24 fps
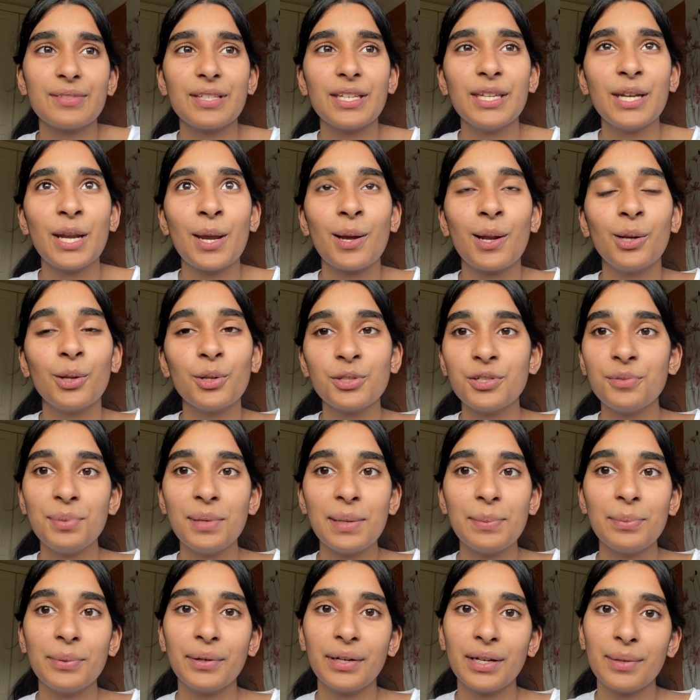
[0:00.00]
you know, a lot of
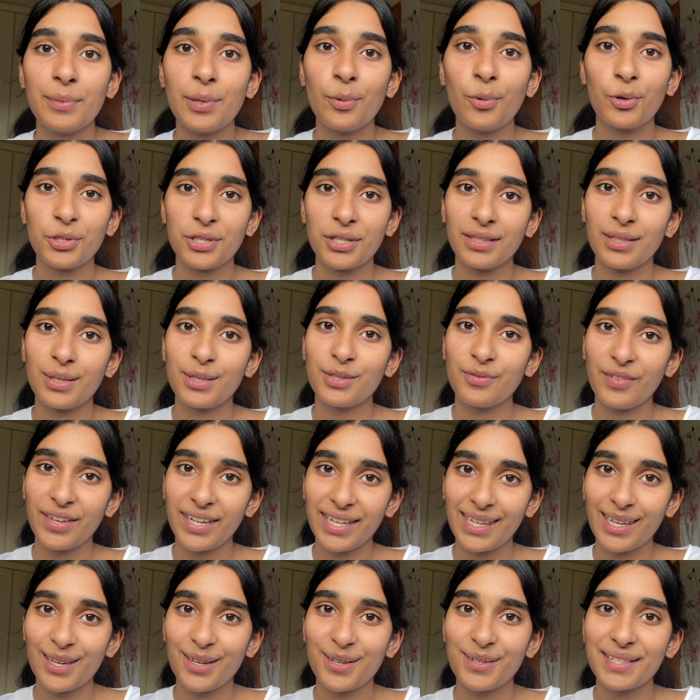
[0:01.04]
people are going to be watching those
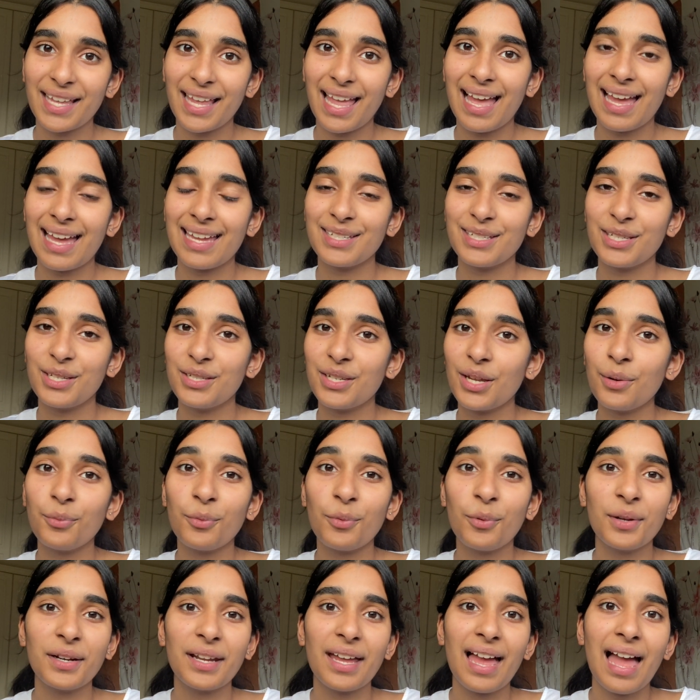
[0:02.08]
videos and you don't
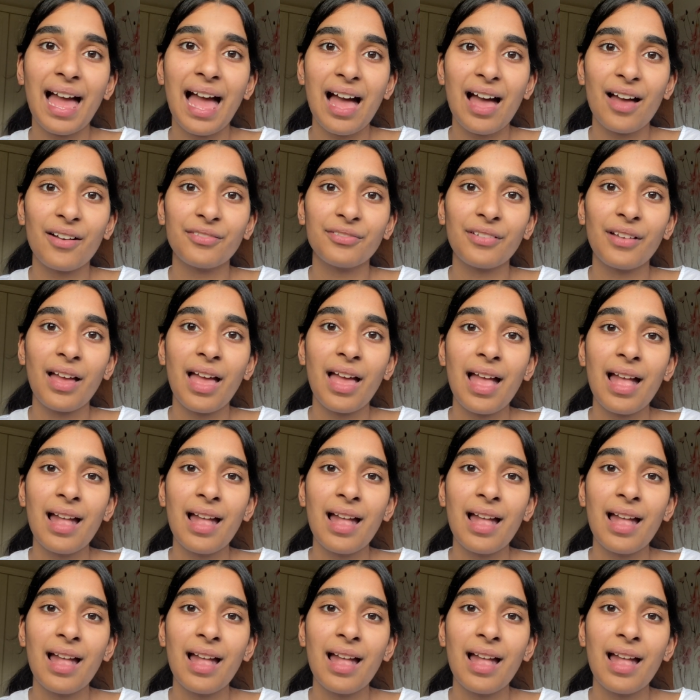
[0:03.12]
want to have